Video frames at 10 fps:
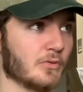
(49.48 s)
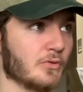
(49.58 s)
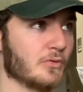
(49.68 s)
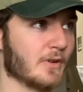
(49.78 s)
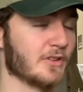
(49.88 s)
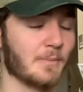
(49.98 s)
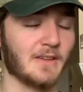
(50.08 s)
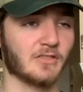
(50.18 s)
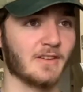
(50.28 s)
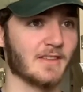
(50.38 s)
until
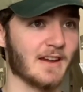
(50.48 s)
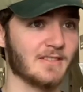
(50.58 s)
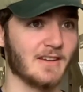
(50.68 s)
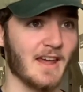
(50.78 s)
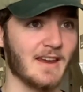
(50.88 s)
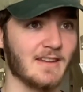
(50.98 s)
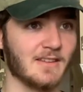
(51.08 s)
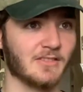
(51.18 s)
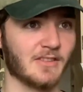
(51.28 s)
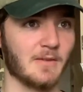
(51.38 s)
basically the
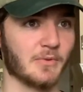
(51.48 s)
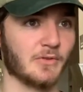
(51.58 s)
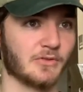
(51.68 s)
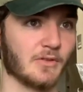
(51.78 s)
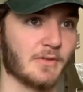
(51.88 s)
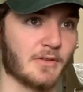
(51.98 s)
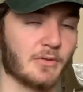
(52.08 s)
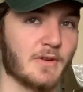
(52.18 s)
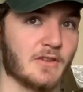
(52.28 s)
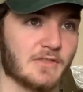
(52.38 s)
1980s. They produced over
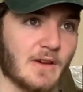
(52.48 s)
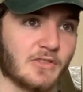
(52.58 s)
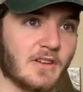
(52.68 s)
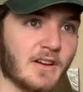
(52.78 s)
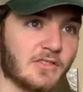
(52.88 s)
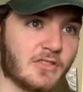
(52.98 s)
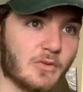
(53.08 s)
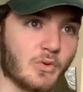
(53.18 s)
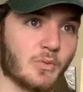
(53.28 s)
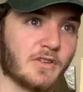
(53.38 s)
300,000 guns
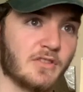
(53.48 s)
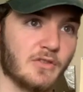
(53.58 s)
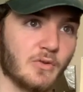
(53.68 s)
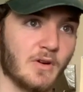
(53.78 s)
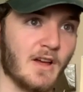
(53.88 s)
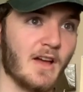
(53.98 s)
during World War II.